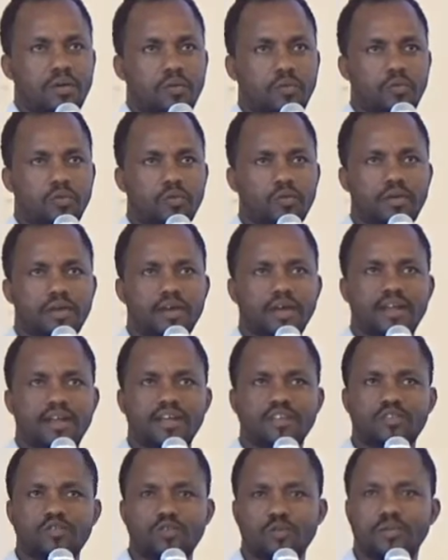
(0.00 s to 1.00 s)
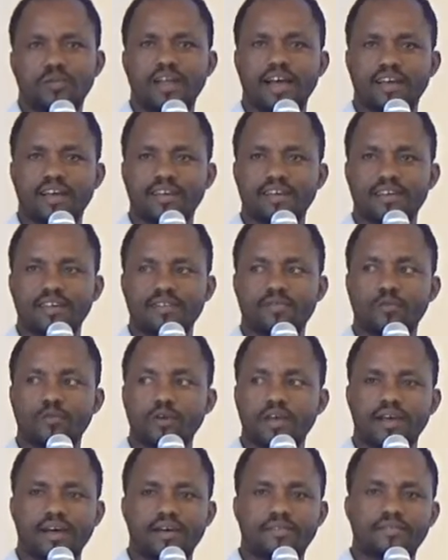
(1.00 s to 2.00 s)
we can assume, like, if we
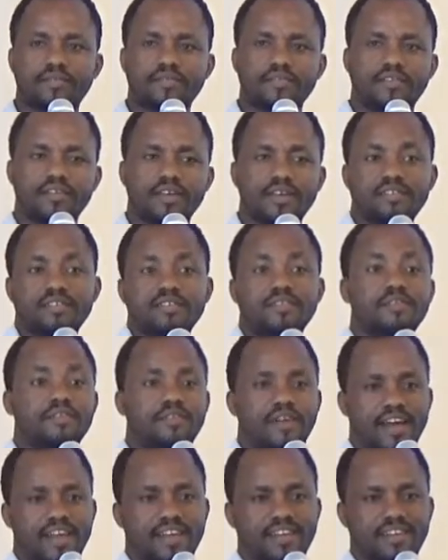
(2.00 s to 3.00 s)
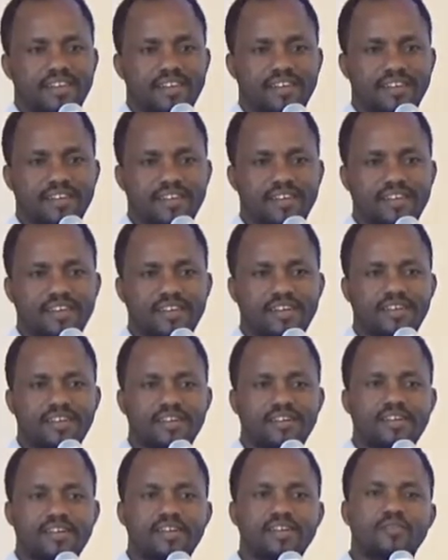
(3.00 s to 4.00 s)
have CSV file,
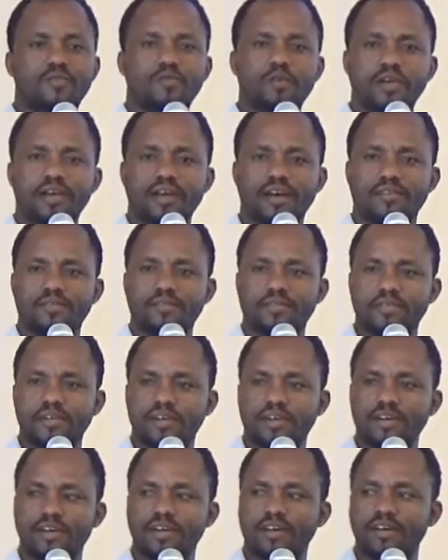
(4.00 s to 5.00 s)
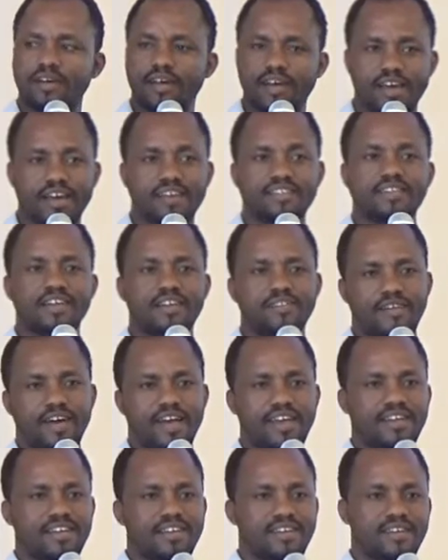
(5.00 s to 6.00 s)
if we have Excel
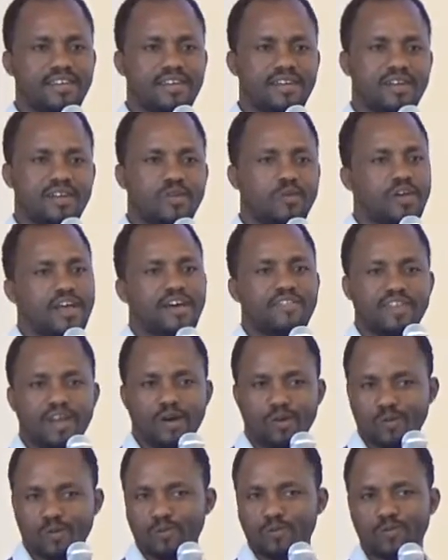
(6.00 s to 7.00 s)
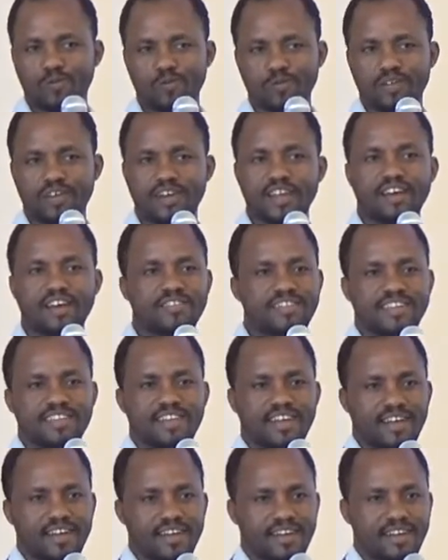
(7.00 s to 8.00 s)
file, we have now graph data,
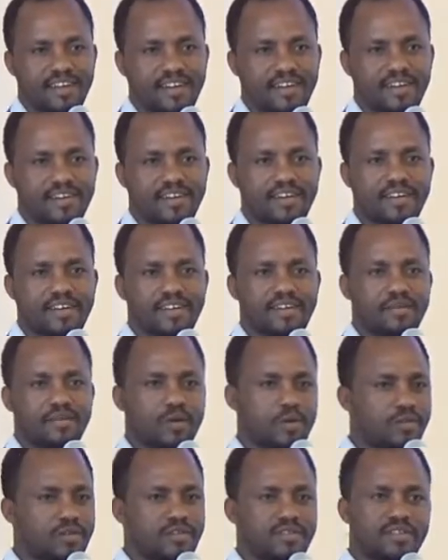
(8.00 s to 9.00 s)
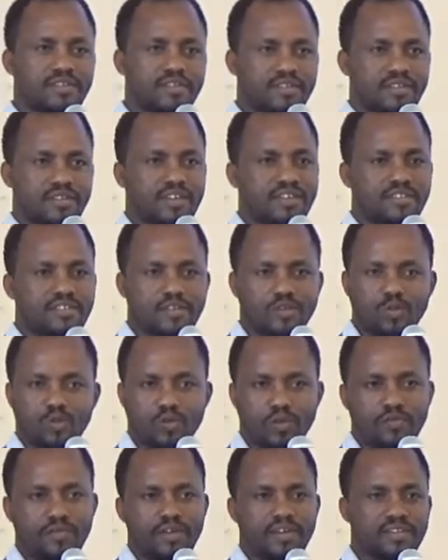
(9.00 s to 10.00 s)
because it is easy to
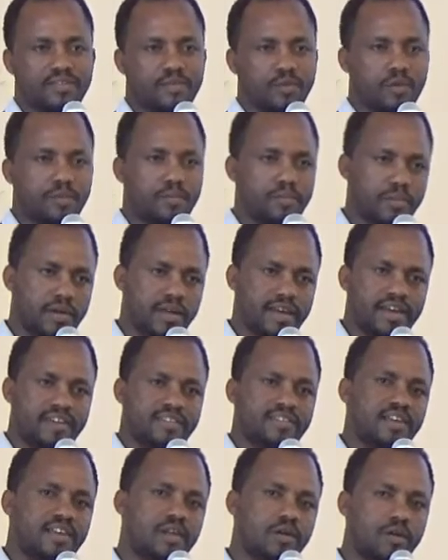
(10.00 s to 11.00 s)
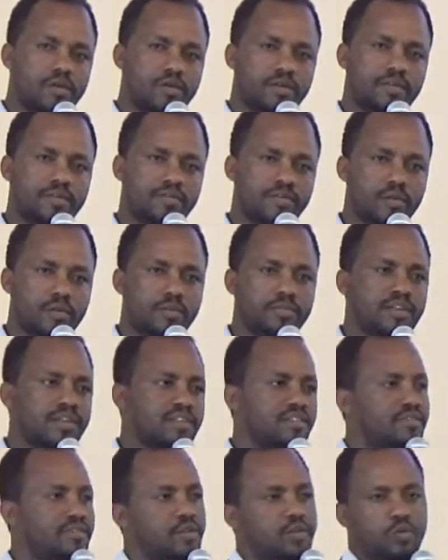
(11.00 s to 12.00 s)
convert from Excel or from
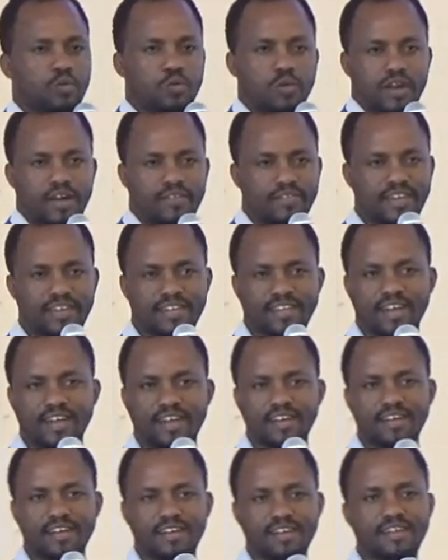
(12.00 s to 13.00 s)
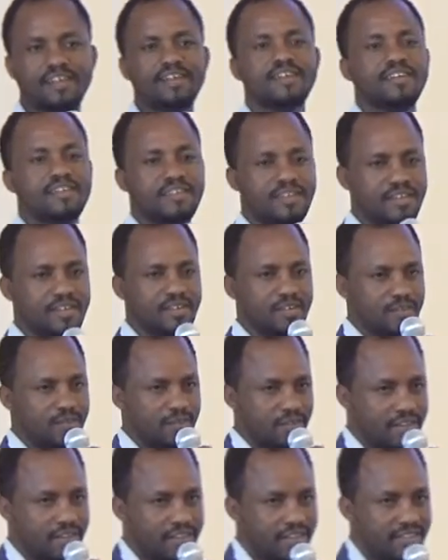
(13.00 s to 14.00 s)
CSV to graph data. Okay.